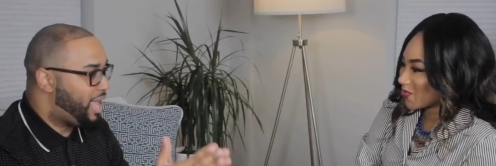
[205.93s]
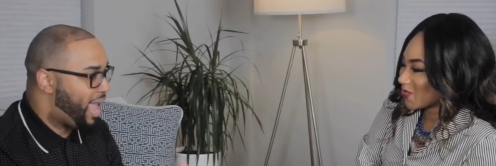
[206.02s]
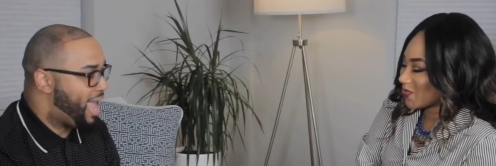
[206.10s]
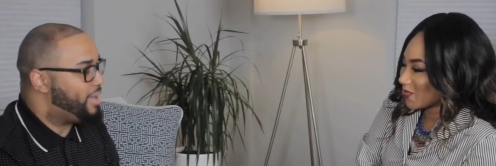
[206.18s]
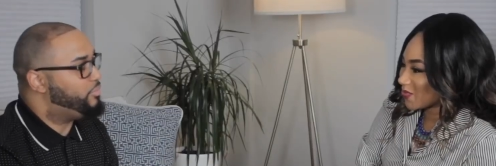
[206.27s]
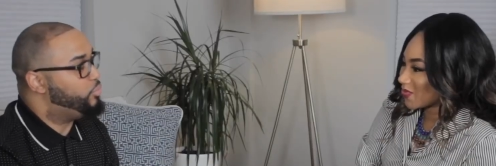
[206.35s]

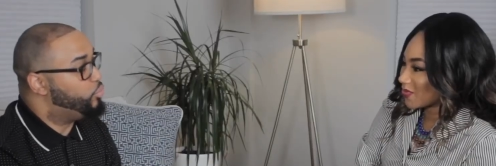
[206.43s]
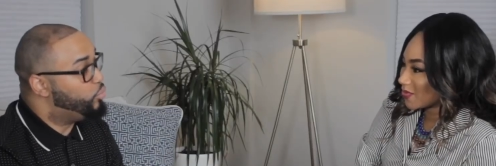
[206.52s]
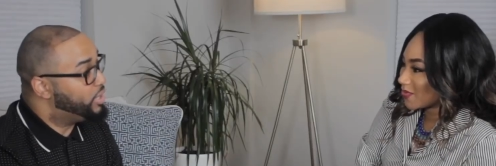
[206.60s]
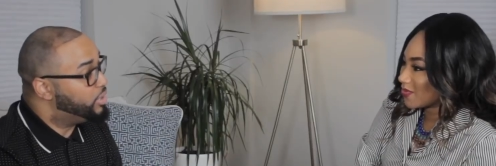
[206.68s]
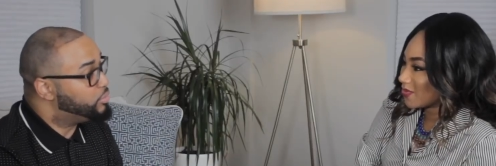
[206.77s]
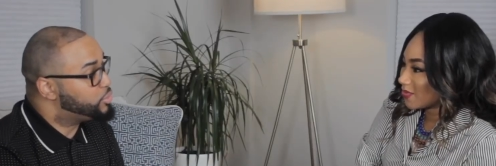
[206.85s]
Speaker 1: have
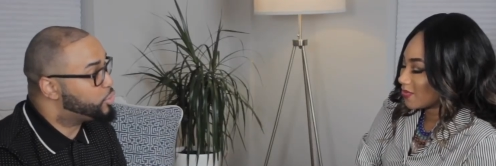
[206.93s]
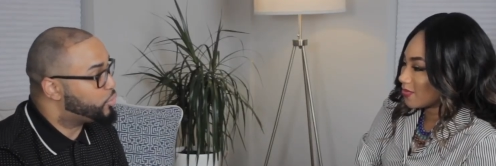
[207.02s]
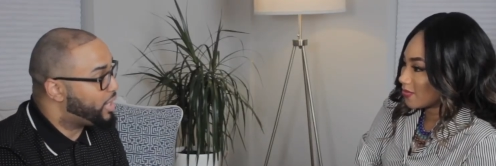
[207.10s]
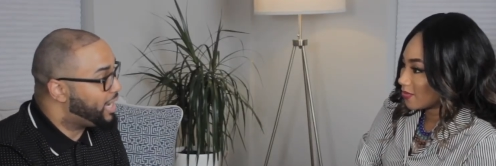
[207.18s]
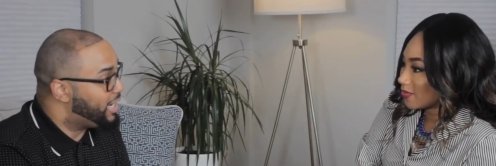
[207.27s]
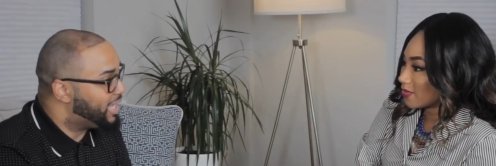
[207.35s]
real
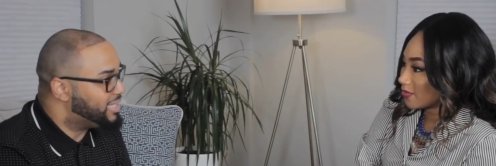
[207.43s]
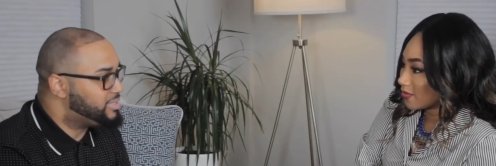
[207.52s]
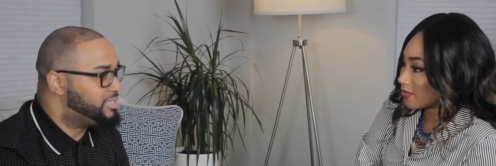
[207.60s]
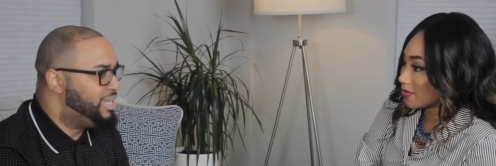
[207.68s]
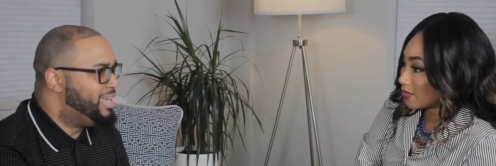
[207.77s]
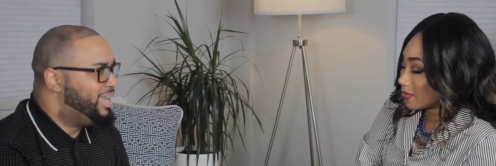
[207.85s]
training.
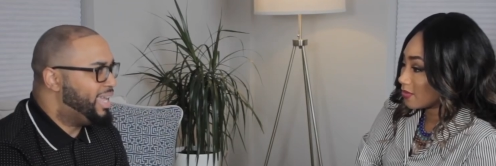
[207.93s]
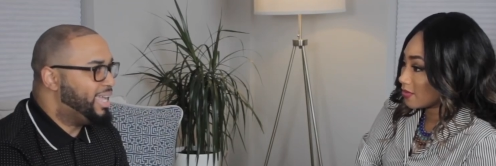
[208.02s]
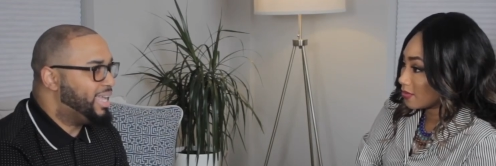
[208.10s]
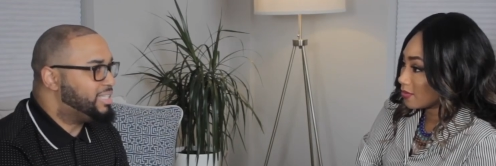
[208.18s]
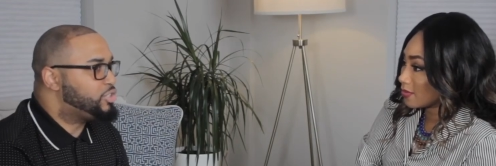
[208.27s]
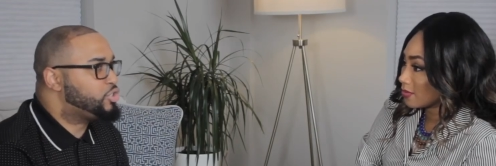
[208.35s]
It's,
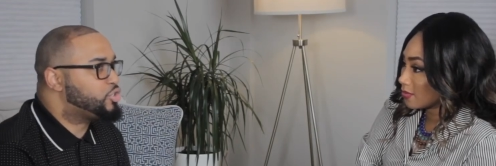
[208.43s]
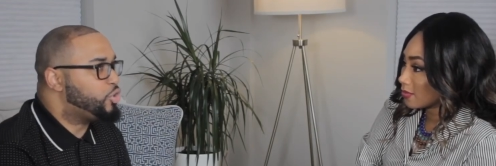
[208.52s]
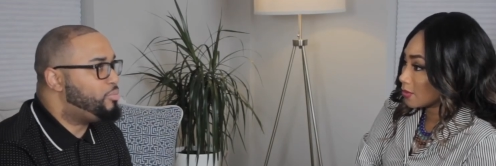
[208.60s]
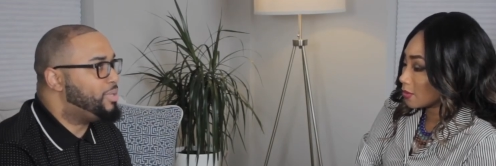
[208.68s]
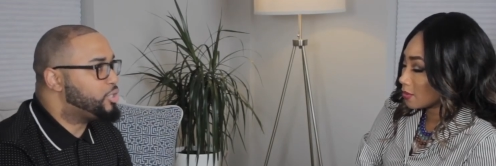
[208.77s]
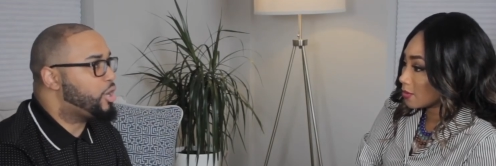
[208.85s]
it's
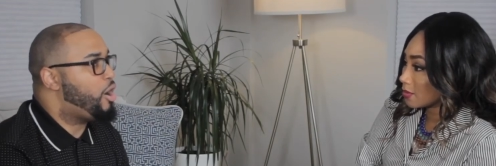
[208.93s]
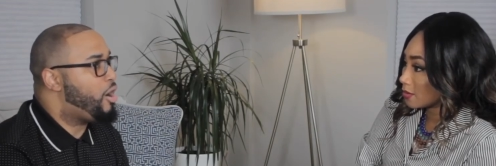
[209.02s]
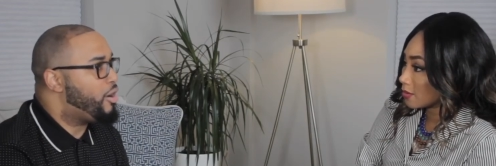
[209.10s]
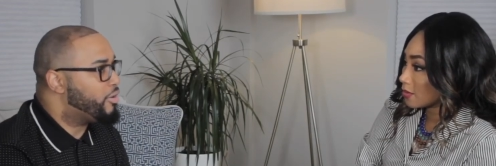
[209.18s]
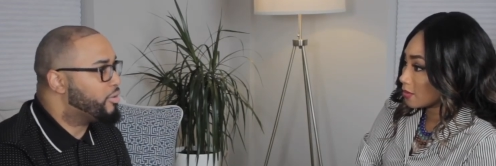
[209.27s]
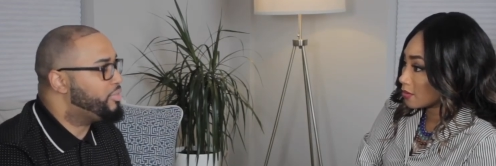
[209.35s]
so much
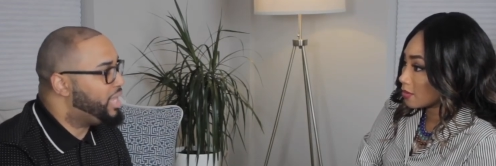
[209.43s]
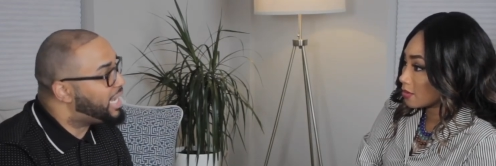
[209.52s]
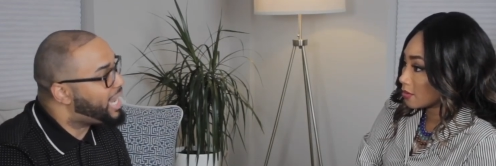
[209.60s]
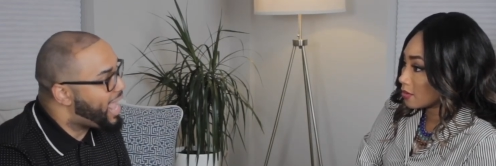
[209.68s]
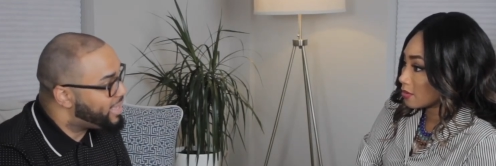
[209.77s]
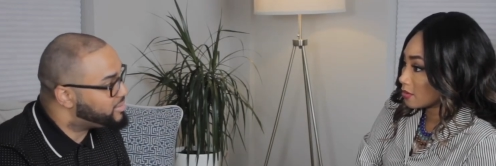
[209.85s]
harder
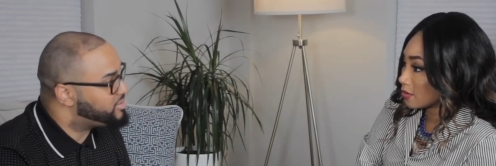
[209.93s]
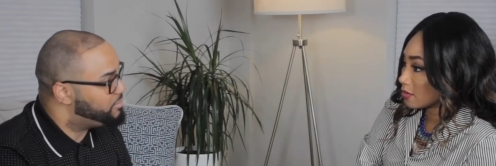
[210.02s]
than it has